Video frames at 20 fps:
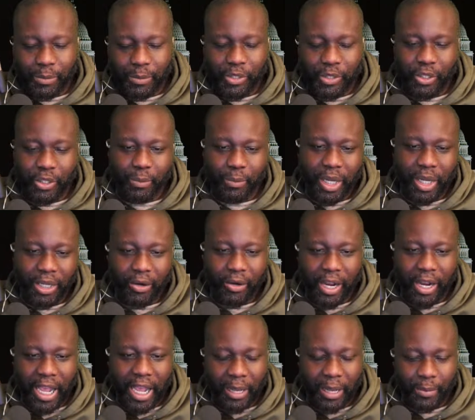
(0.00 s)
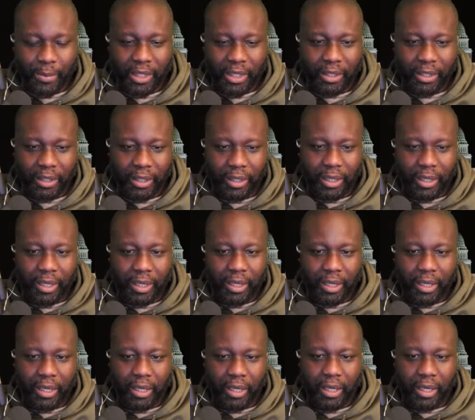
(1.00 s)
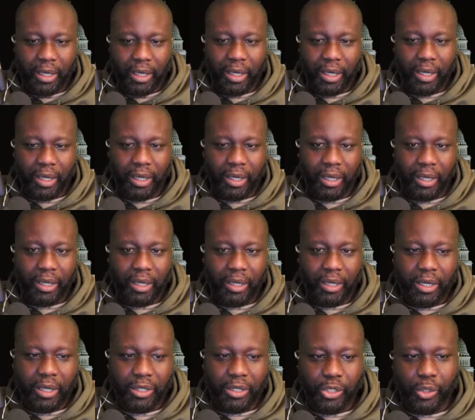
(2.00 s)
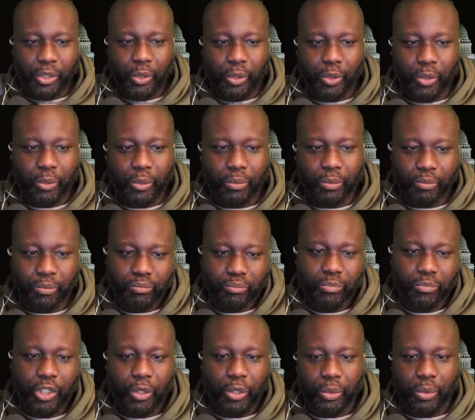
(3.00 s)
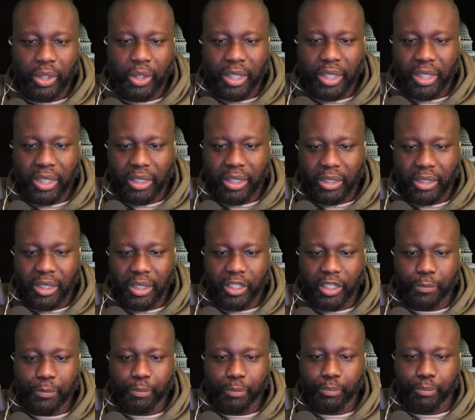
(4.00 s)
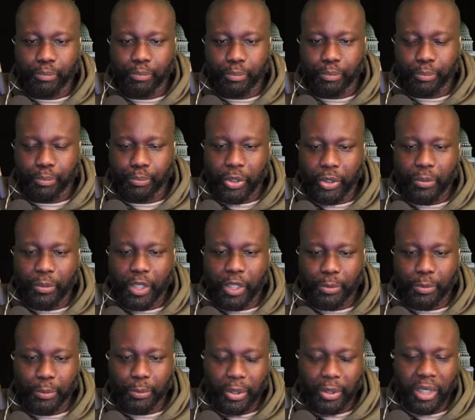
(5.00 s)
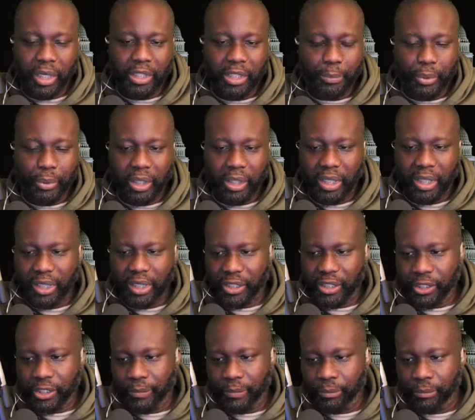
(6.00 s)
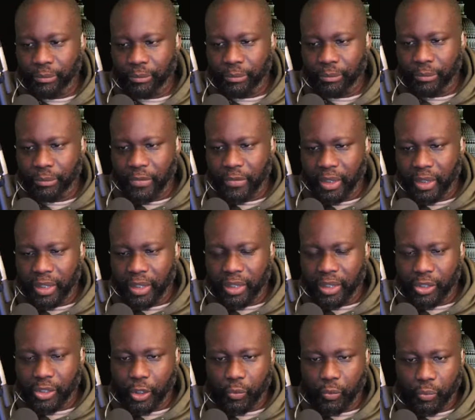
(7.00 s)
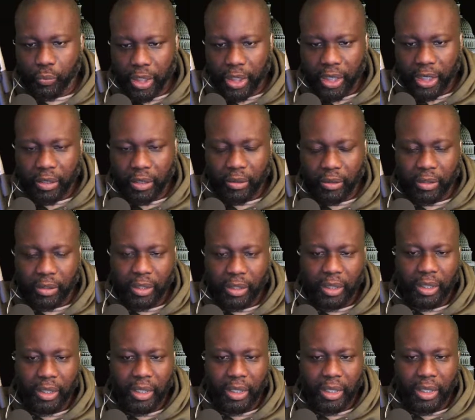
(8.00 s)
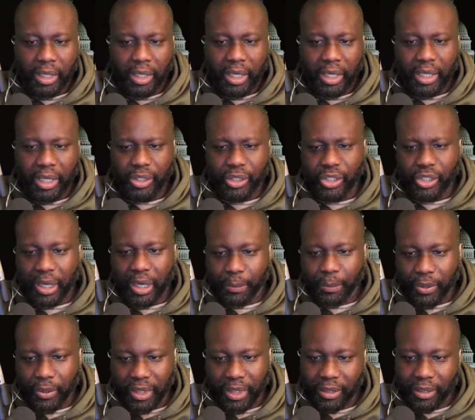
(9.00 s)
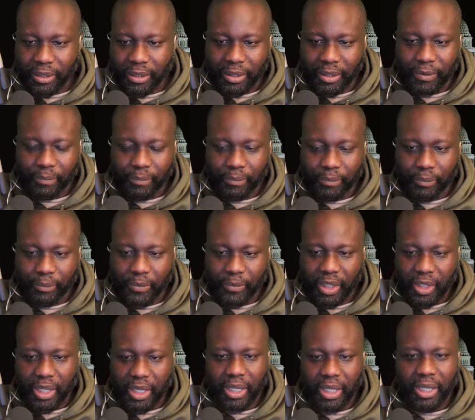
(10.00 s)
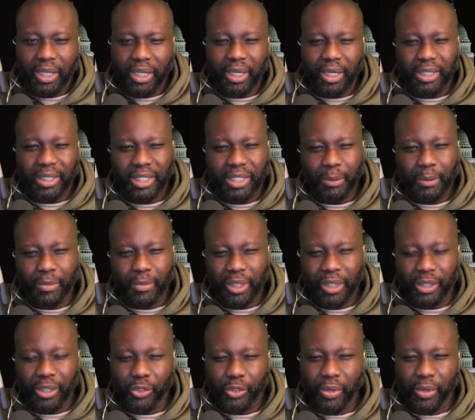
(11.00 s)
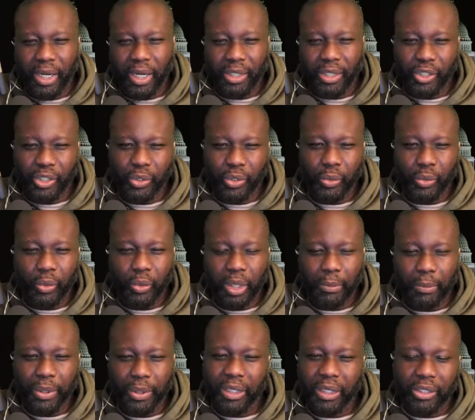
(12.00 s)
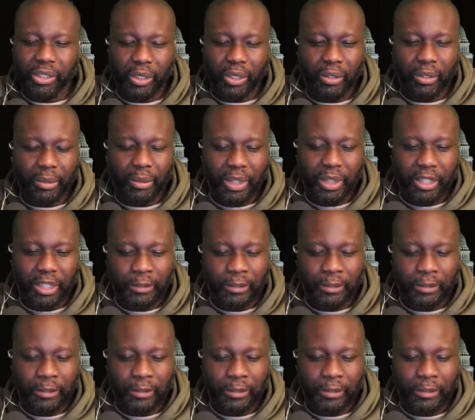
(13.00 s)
to make her happy uh, until, you know, he he's pretty much prepared to put his his career in jeopardy in an attempt in trying to appease her. I mean,